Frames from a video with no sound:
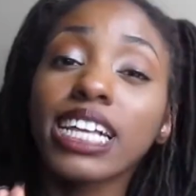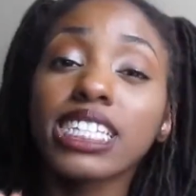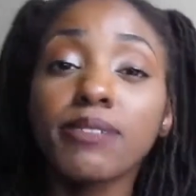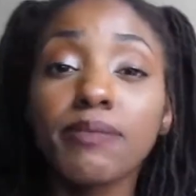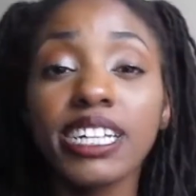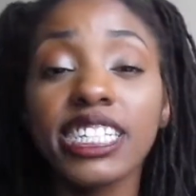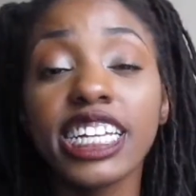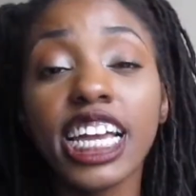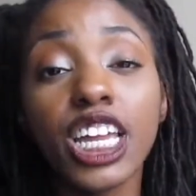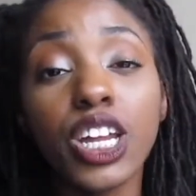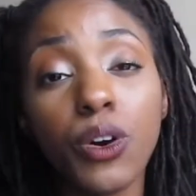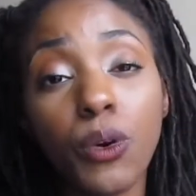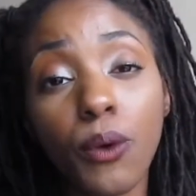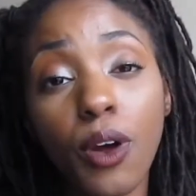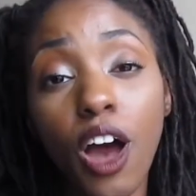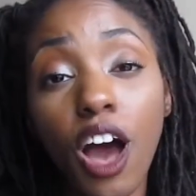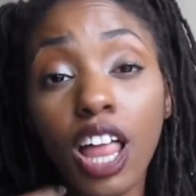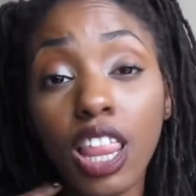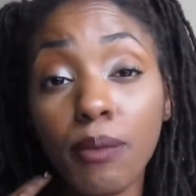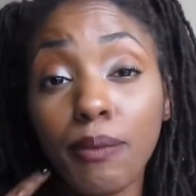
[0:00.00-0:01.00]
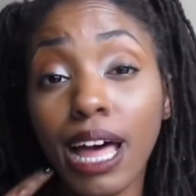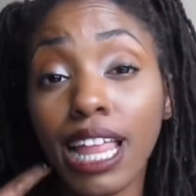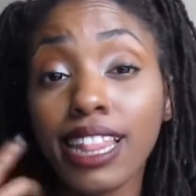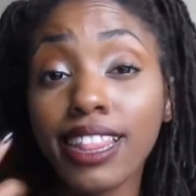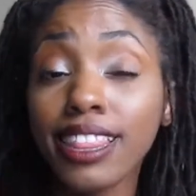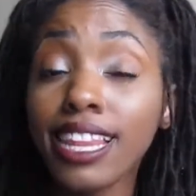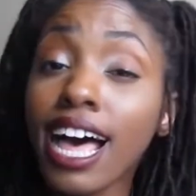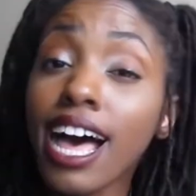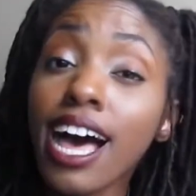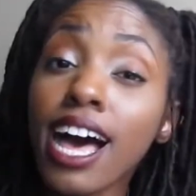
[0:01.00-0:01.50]
my channel. We're all about
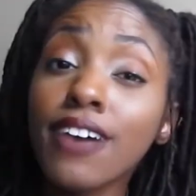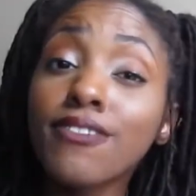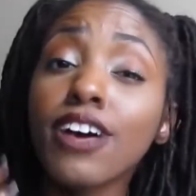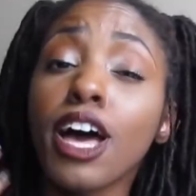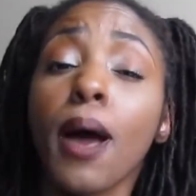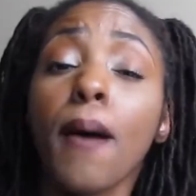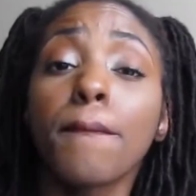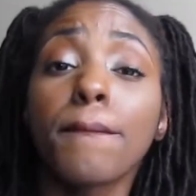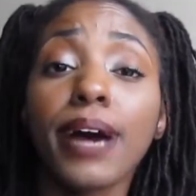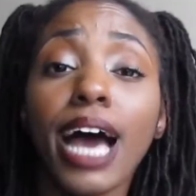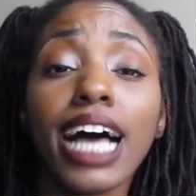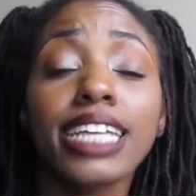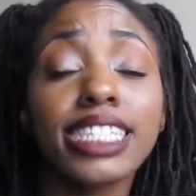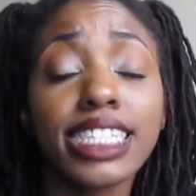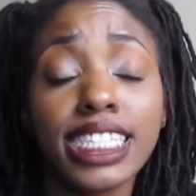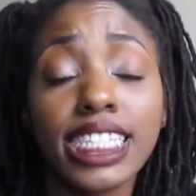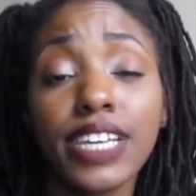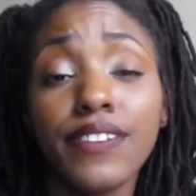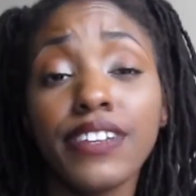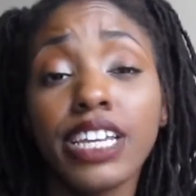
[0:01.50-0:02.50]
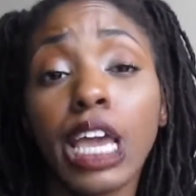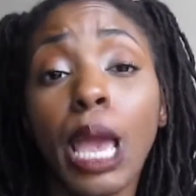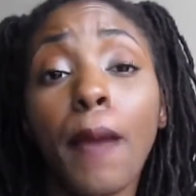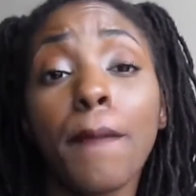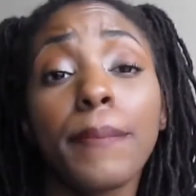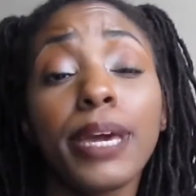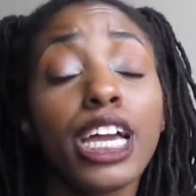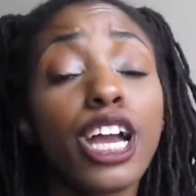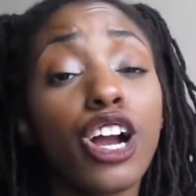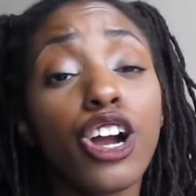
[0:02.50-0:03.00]
love, positivity,
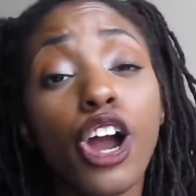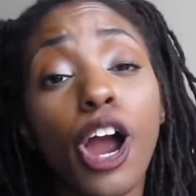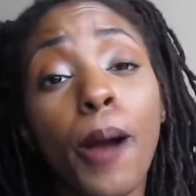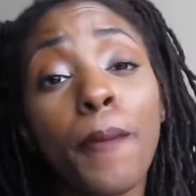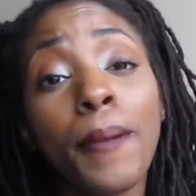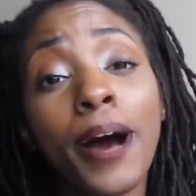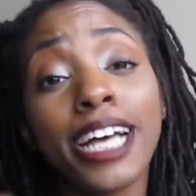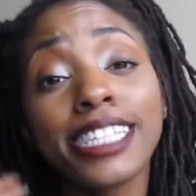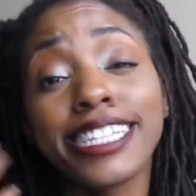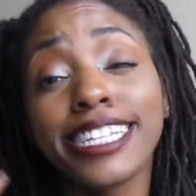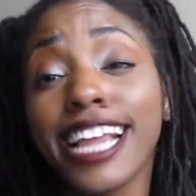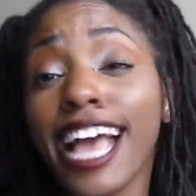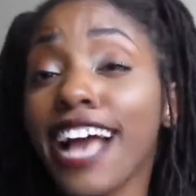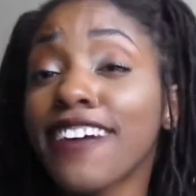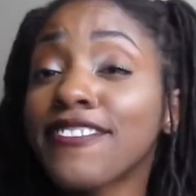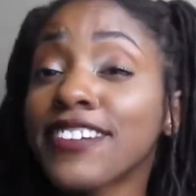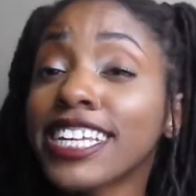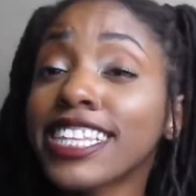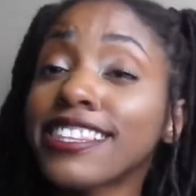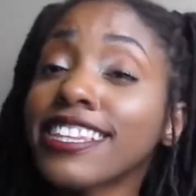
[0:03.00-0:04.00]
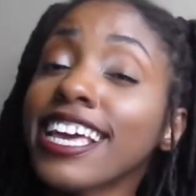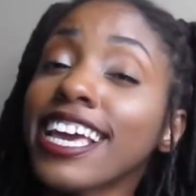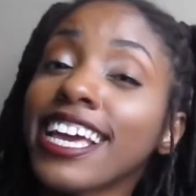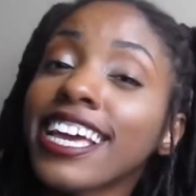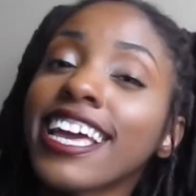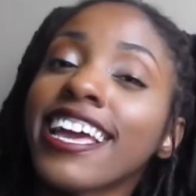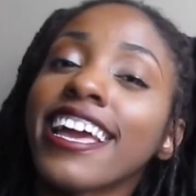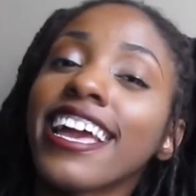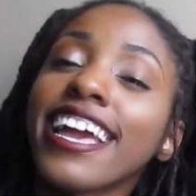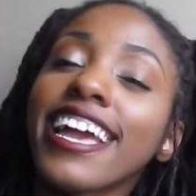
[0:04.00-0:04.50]
being a girl boss, and
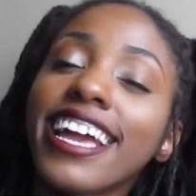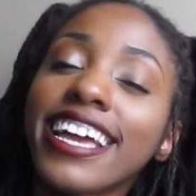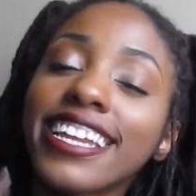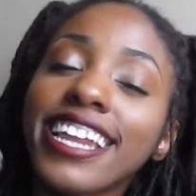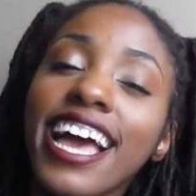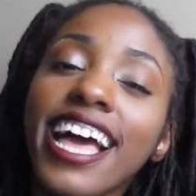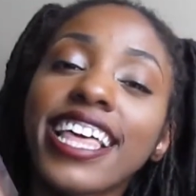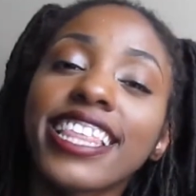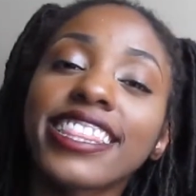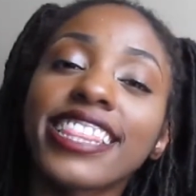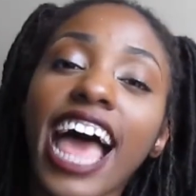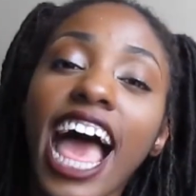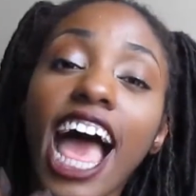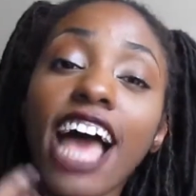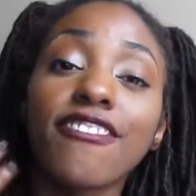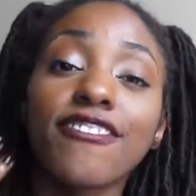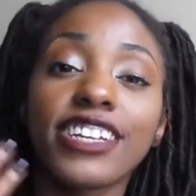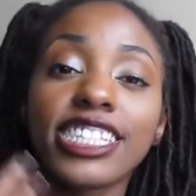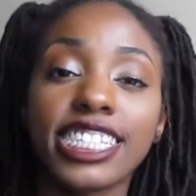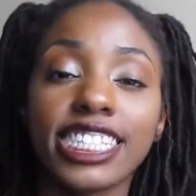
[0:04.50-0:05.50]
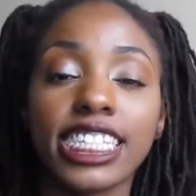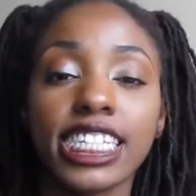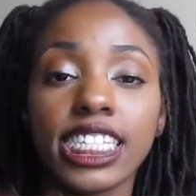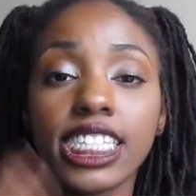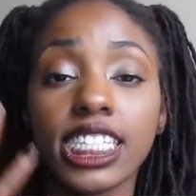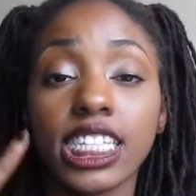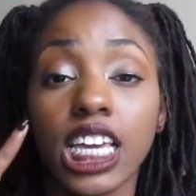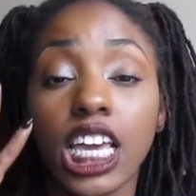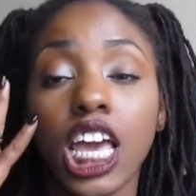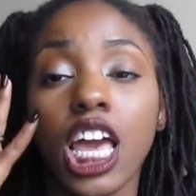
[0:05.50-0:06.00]
everything in that
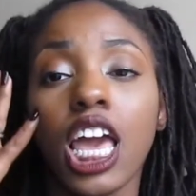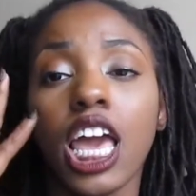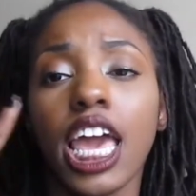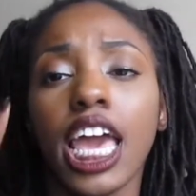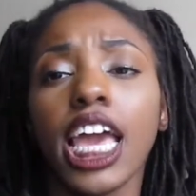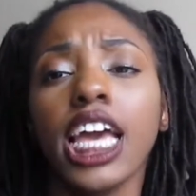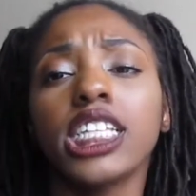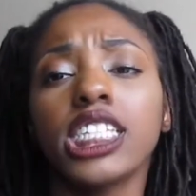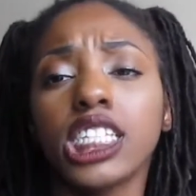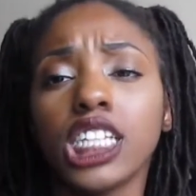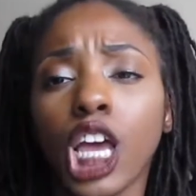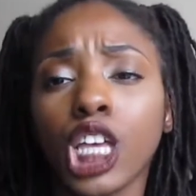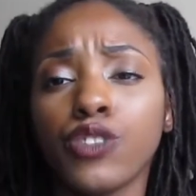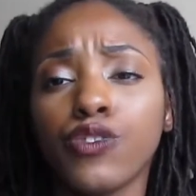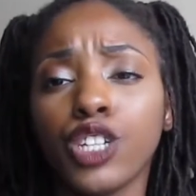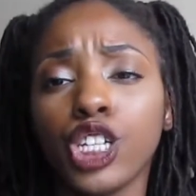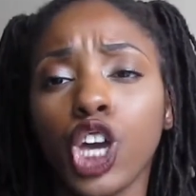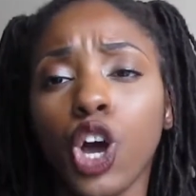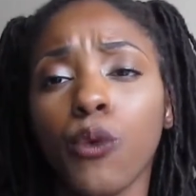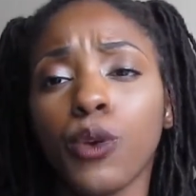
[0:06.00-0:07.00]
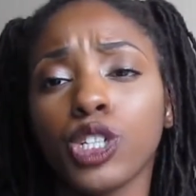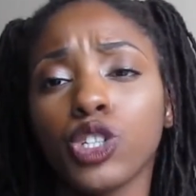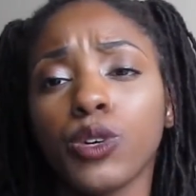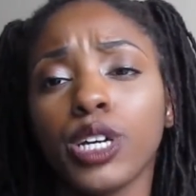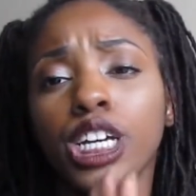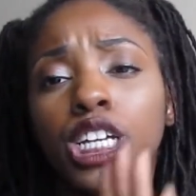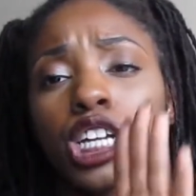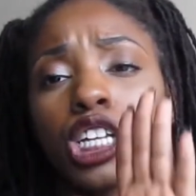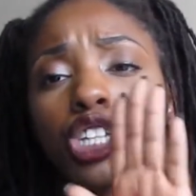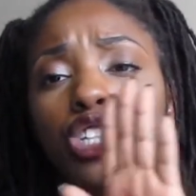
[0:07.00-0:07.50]
vicinity. In today's video, we're
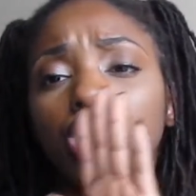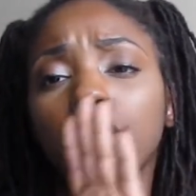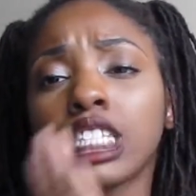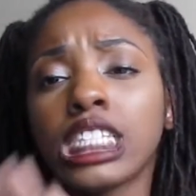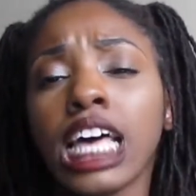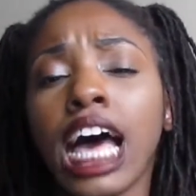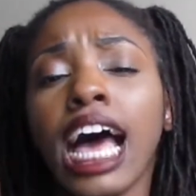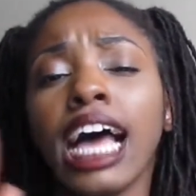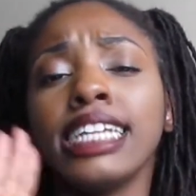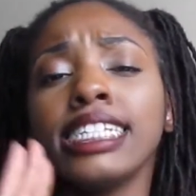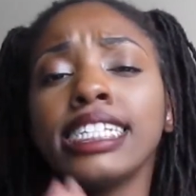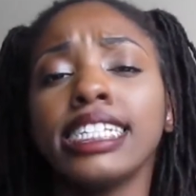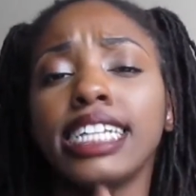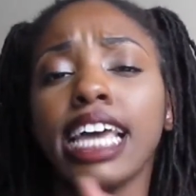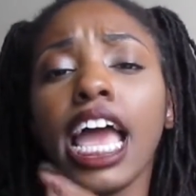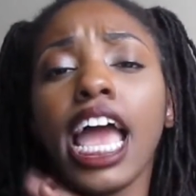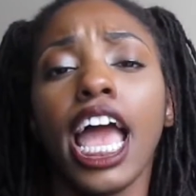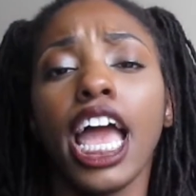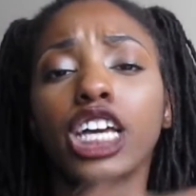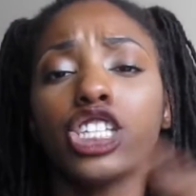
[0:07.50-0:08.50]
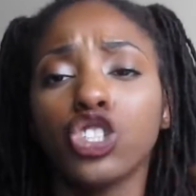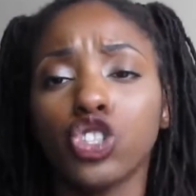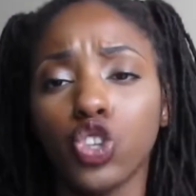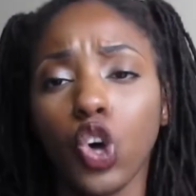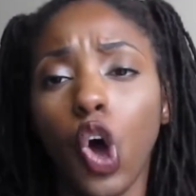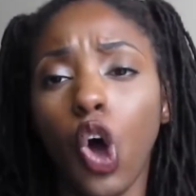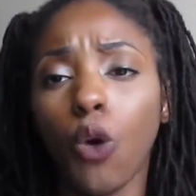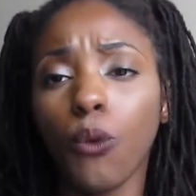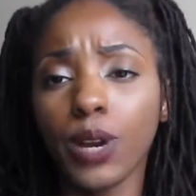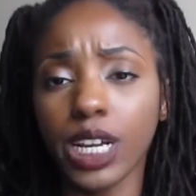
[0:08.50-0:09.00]
doing another Sunday
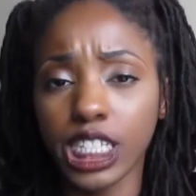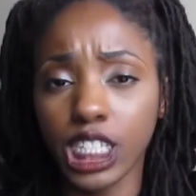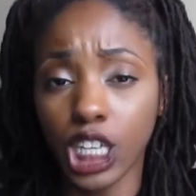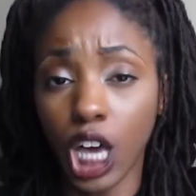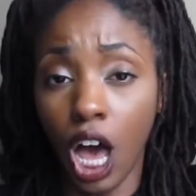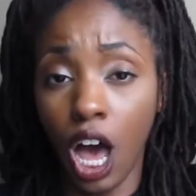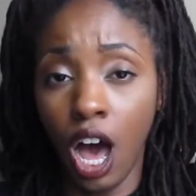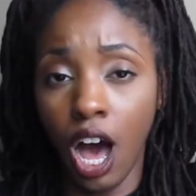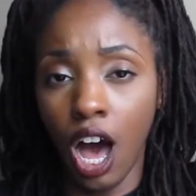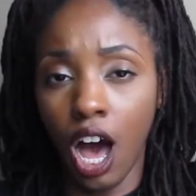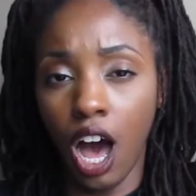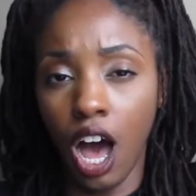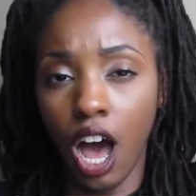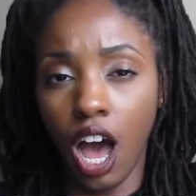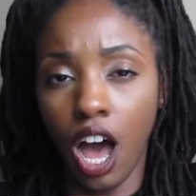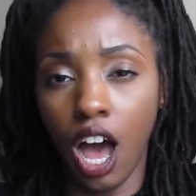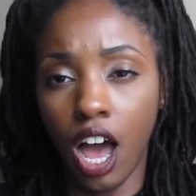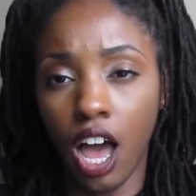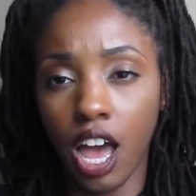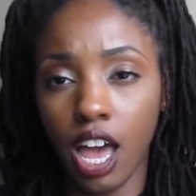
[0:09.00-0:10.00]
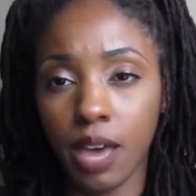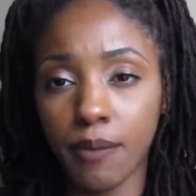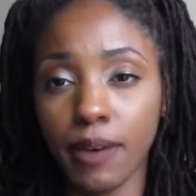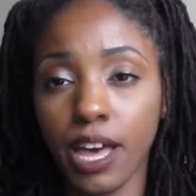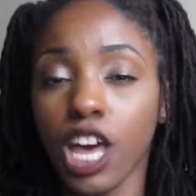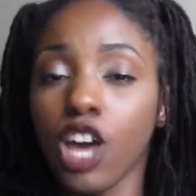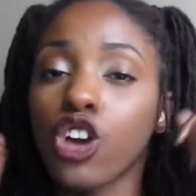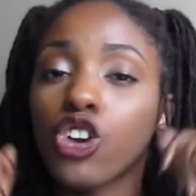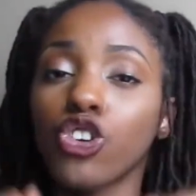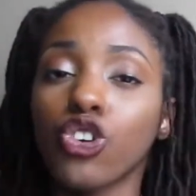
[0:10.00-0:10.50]
story time.
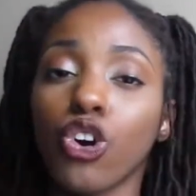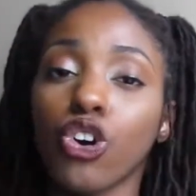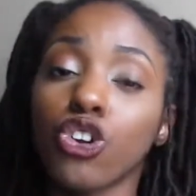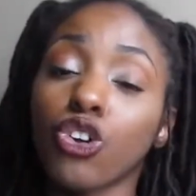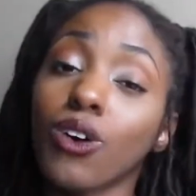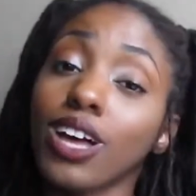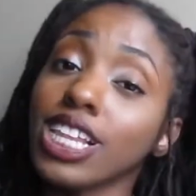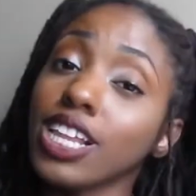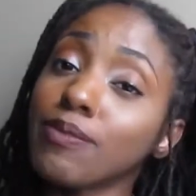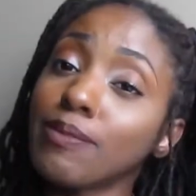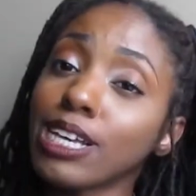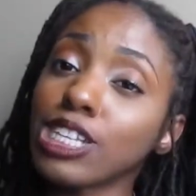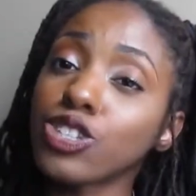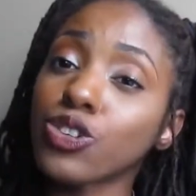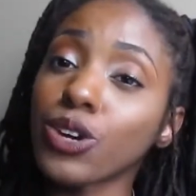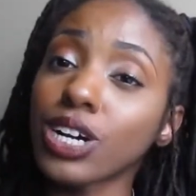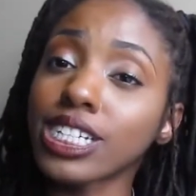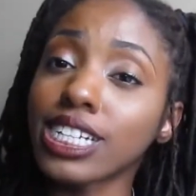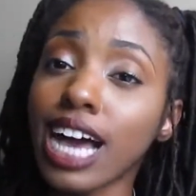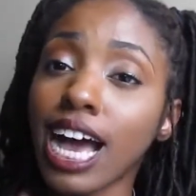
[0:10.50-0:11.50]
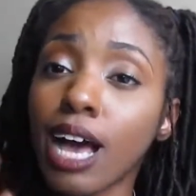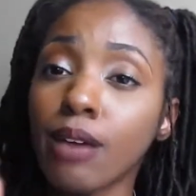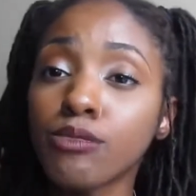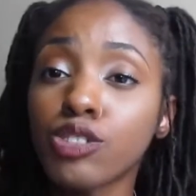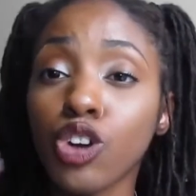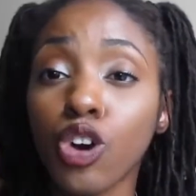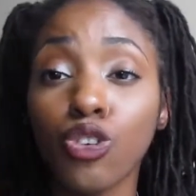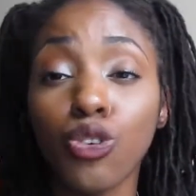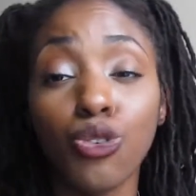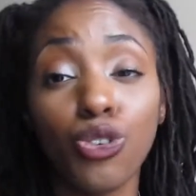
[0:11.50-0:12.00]
Y'all know I love my story times.
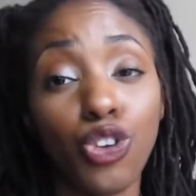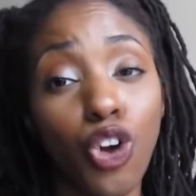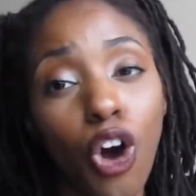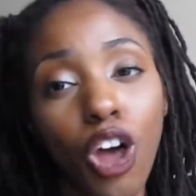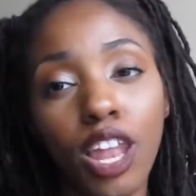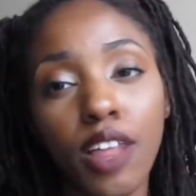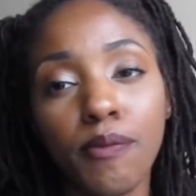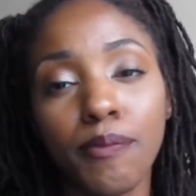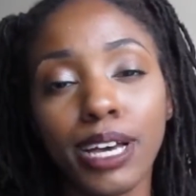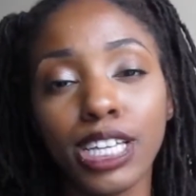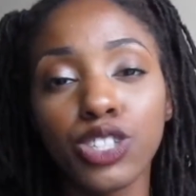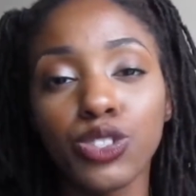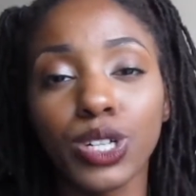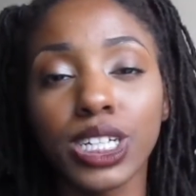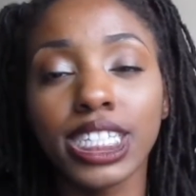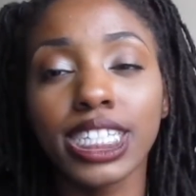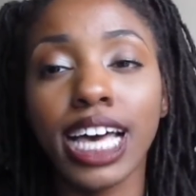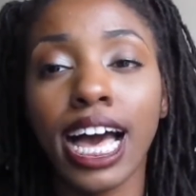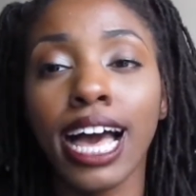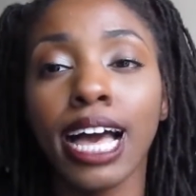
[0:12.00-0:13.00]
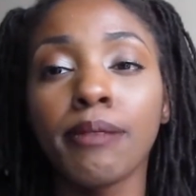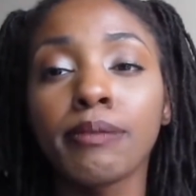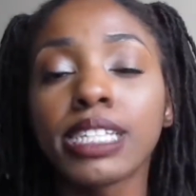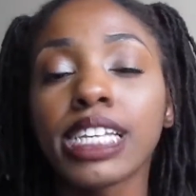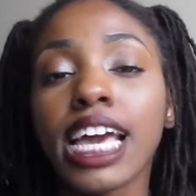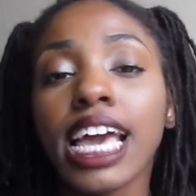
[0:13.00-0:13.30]
Y'all know y'all love my story times.